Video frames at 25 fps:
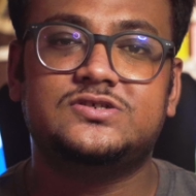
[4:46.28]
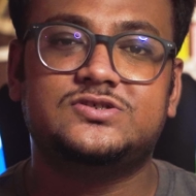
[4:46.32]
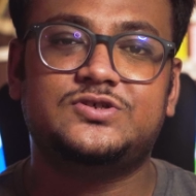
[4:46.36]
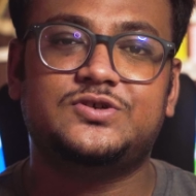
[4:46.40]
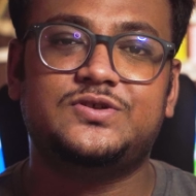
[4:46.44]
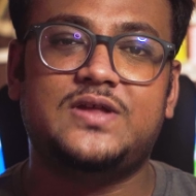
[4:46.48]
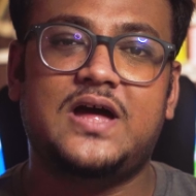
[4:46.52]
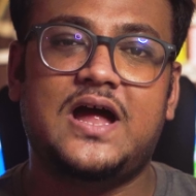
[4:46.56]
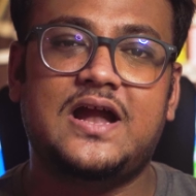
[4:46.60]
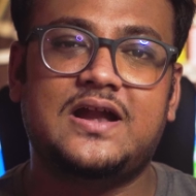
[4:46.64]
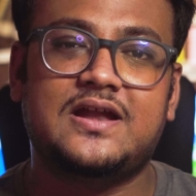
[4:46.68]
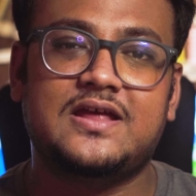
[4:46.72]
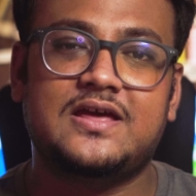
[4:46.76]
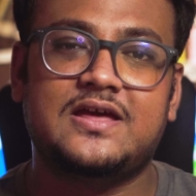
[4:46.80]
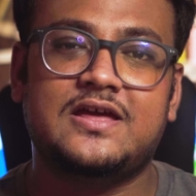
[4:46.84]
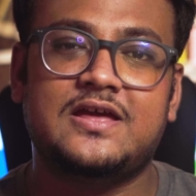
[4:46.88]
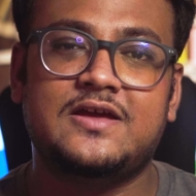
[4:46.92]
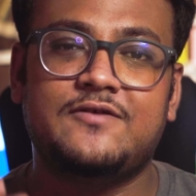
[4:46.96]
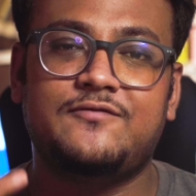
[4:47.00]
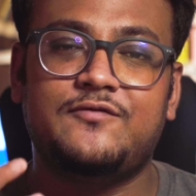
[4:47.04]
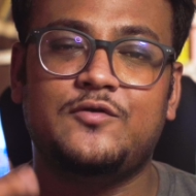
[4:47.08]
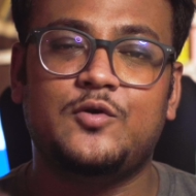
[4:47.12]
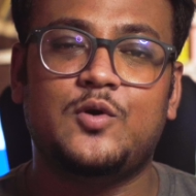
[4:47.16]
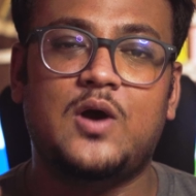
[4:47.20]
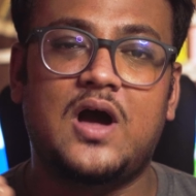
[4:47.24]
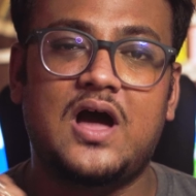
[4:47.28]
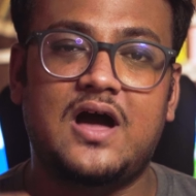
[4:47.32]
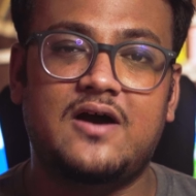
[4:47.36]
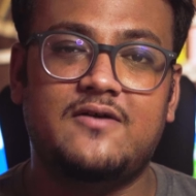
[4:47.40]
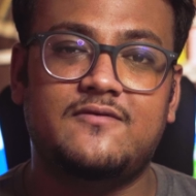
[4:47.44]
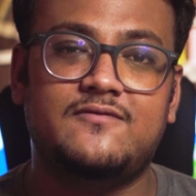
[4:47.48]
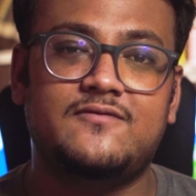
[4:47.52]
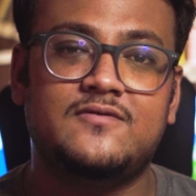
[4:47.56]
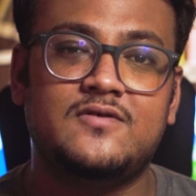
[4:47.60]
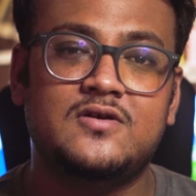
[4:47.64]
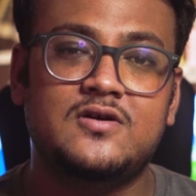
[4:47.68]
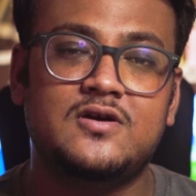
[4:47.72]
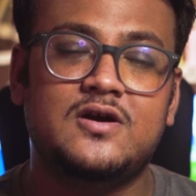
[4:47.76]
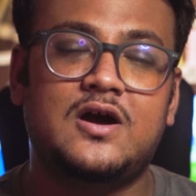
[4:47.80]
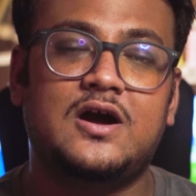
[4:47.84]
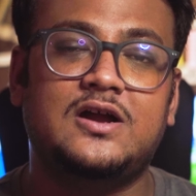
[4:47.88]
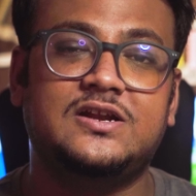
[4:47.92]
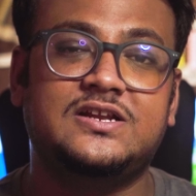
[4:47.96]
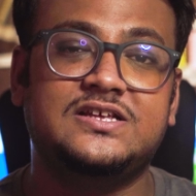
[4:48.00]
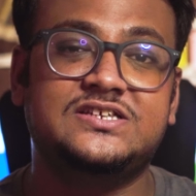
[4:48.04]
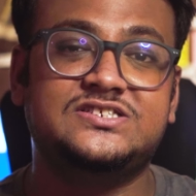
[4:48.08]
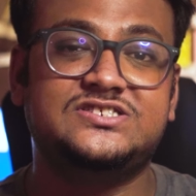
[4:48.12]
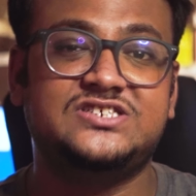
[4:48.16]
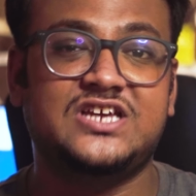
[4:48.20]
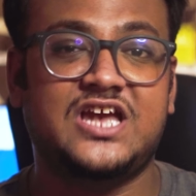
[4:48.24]
so that if you have a
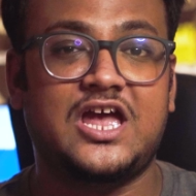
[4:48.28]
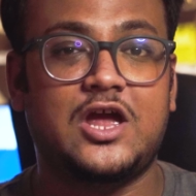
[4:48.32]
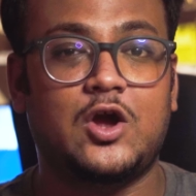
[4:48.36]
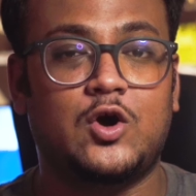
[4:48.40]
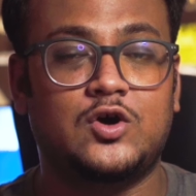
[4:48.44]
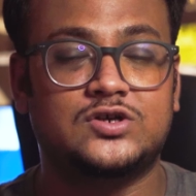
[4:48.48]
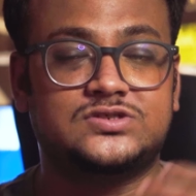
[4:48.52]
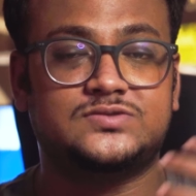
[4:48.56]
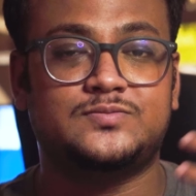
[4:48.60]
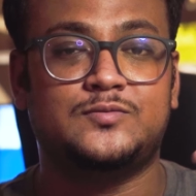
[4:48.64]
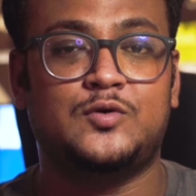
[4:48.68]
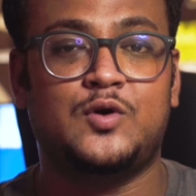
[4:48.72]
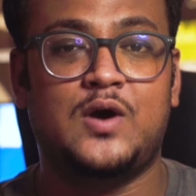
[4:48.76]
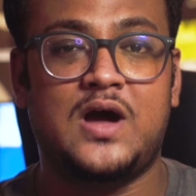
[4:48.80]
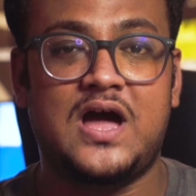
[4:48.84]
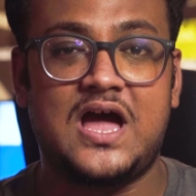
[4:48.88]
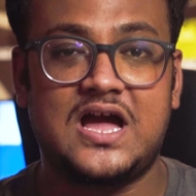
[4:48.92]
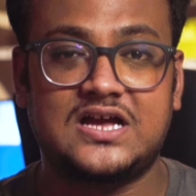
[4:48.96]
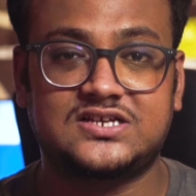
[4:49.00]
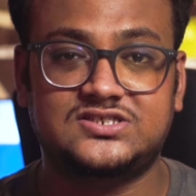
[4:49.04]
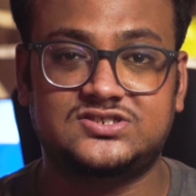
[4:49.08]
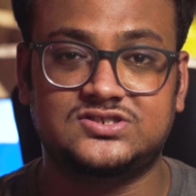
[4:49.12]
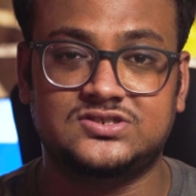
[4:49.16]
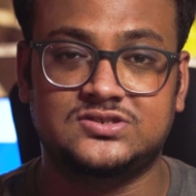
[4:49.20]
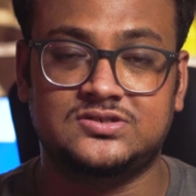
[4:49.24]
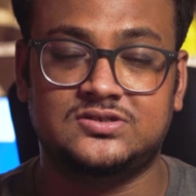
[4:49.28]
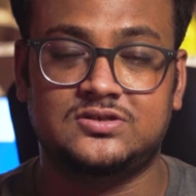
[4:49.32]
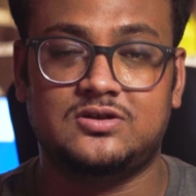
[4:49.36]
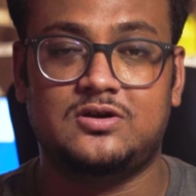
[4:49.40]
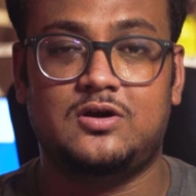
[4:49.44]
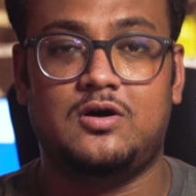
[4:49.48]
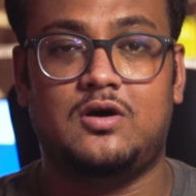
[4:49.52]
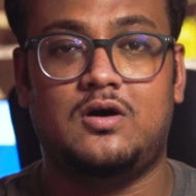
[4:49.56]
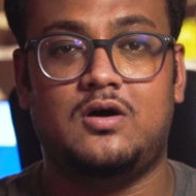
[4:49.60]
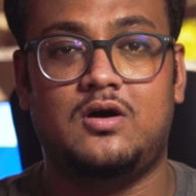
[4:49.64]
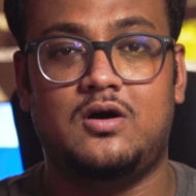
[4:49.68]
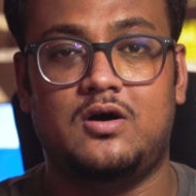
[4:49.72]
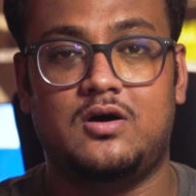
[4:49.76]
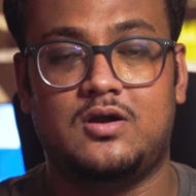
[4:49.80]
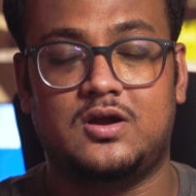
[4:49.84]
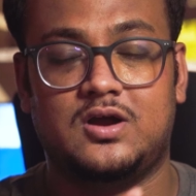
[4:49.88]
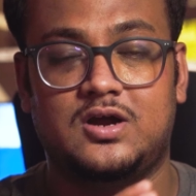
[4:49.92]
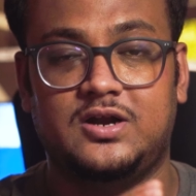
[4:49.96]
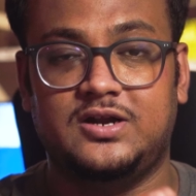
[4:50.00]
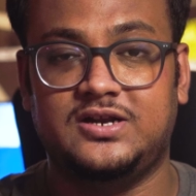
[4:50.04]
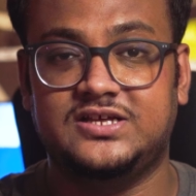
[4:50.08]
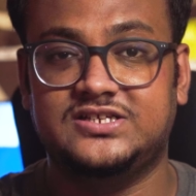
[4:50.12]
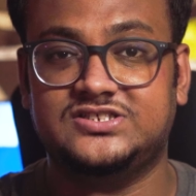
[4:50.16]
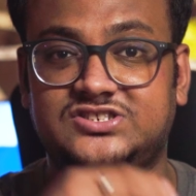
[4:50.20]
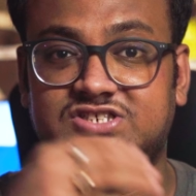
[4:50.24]
DJI Osmo Action or
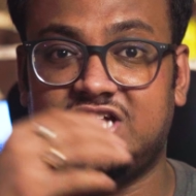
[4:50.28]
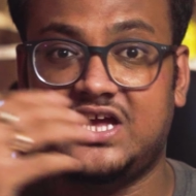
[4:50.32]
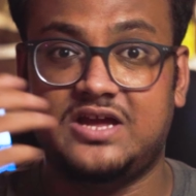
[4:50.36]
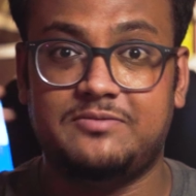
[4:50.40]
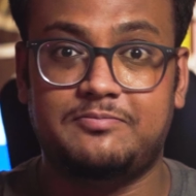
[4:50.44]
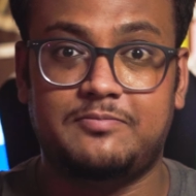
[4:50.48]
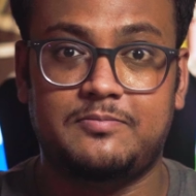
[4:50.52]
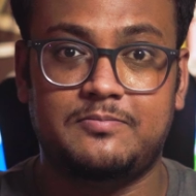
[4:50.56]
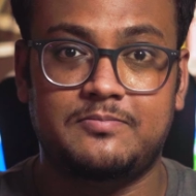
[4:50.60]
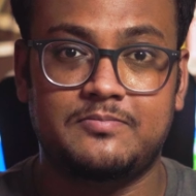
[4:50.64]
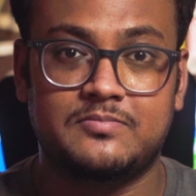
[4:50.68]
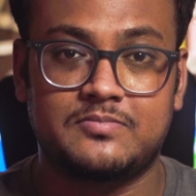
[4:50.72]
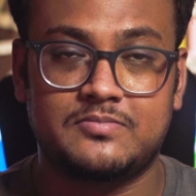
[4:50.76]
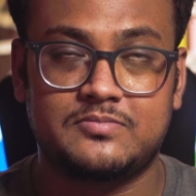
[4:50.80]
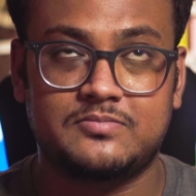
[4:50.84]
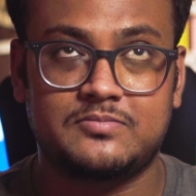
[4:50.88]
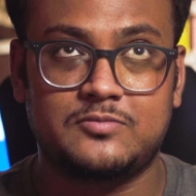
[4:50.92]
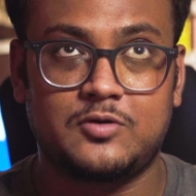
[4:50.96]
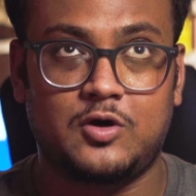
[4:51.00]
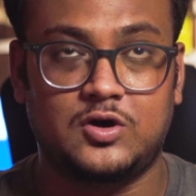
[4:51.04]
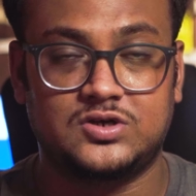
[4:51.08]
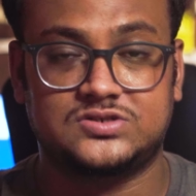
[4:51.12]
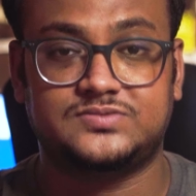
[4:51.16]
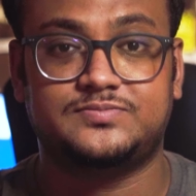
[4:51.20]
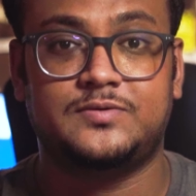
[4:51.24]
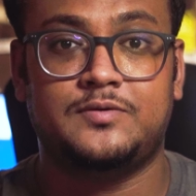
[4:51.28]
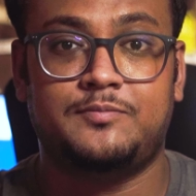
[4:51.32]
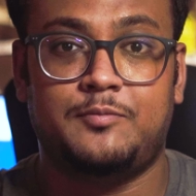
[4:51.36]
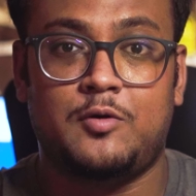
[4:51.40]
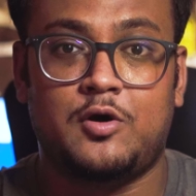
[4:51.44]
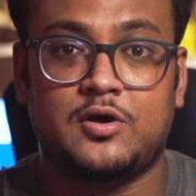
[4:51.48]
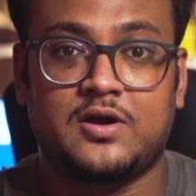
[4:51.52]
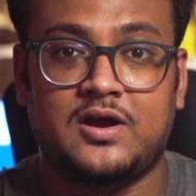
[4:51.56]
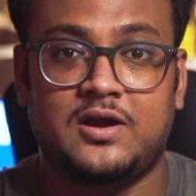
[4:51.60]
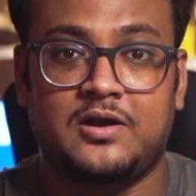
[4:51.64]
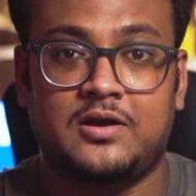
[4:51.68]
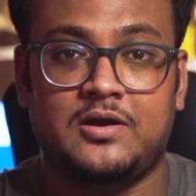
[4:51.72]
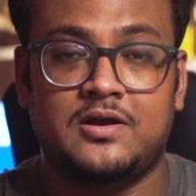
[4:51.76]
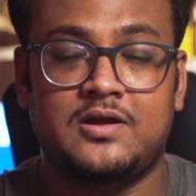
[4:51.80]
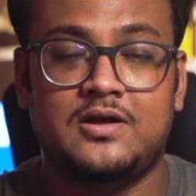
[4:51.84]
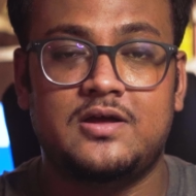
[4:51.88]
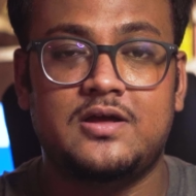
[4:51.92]
a DJI Osmo Pocket,